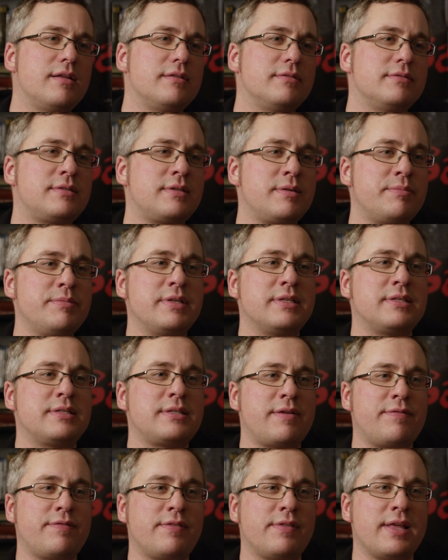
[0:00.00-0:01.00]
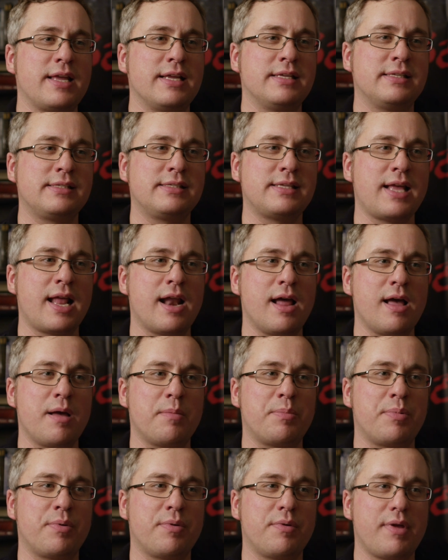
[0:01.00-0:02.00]
some of the stuff that they set
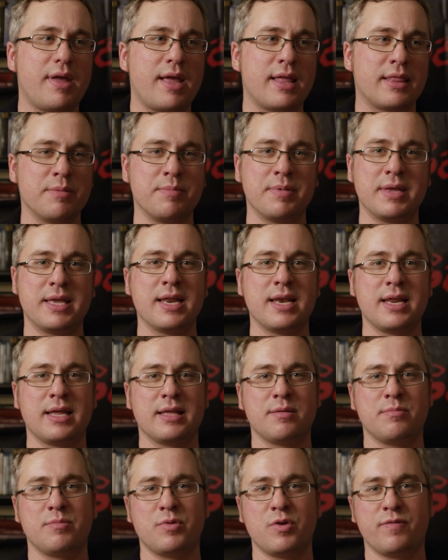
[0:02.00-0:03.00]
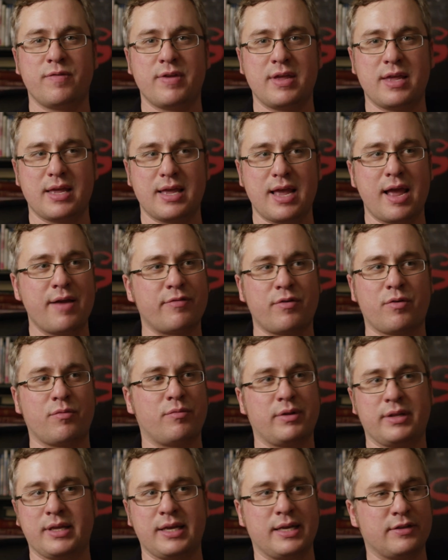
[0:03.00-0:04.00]
up at the beginning of the movie ever
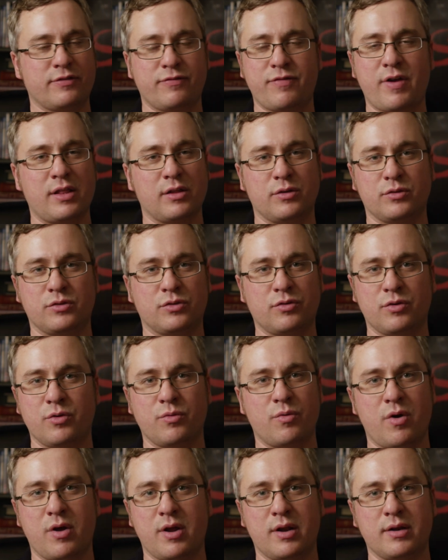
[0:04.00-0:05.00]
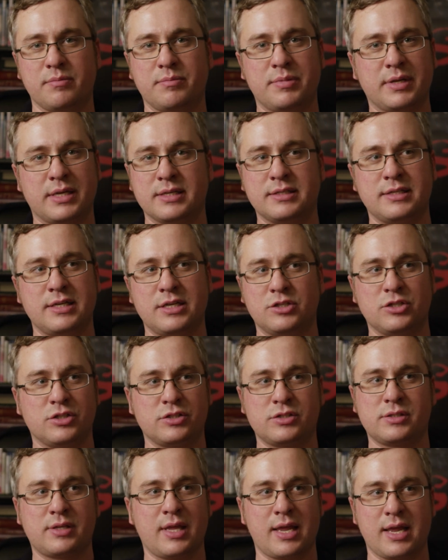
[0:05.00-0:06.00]
really gets followed through on, because
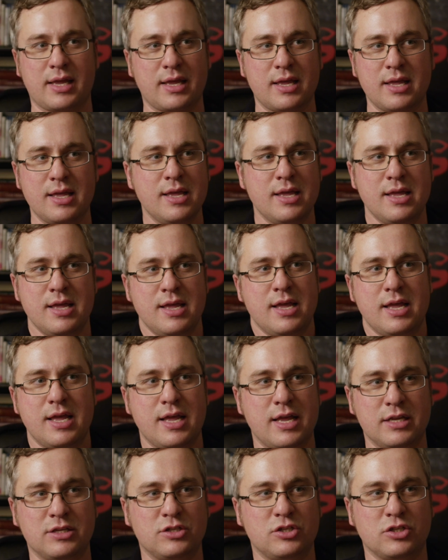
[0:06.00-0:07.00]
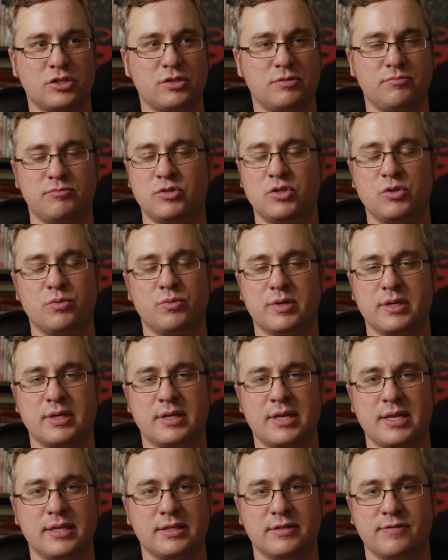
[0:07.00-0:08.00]
he's just doing
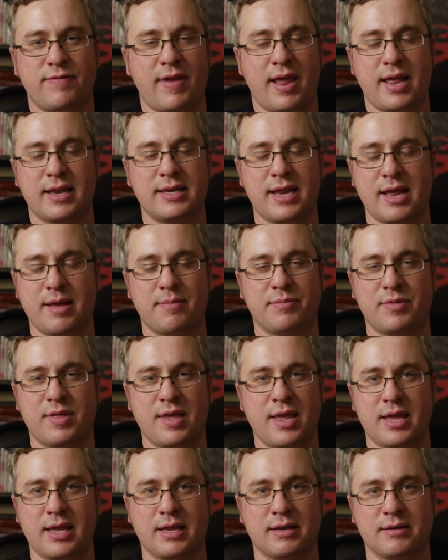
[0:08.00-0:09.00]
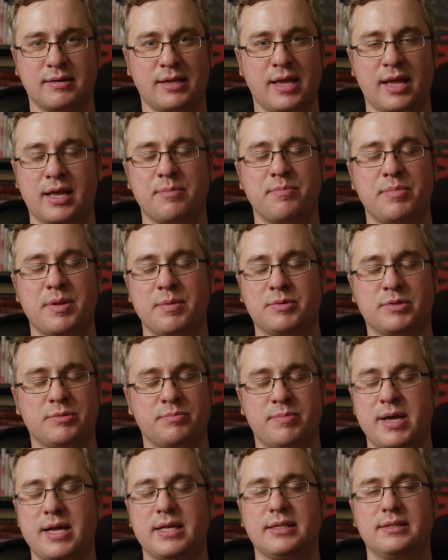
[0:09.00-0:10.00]
his Van Damme thing and kicking people's
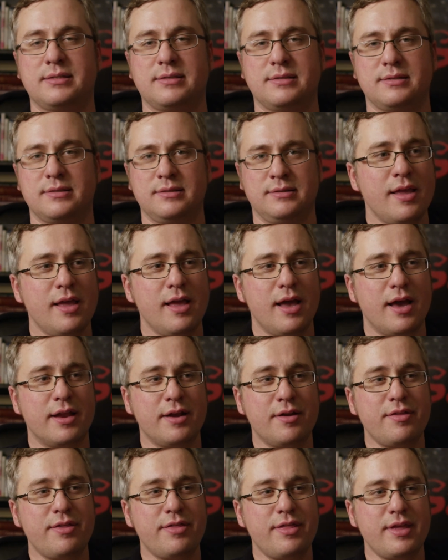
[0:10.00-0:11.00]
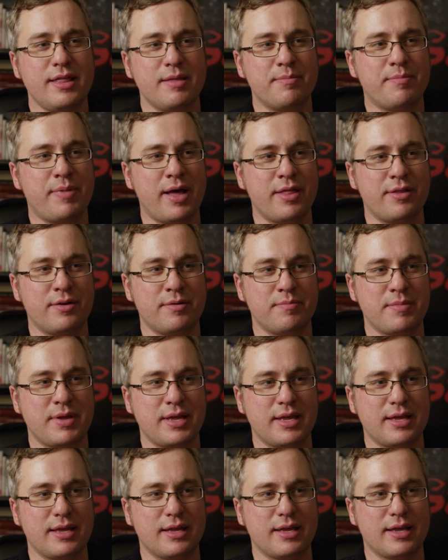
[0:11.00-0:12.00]
butts. Another thing that bothered
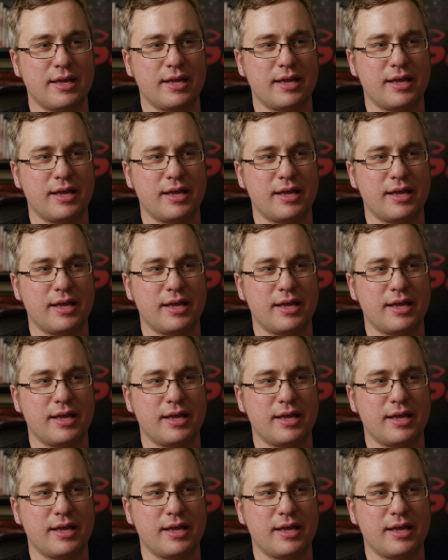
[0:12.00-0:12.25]
me,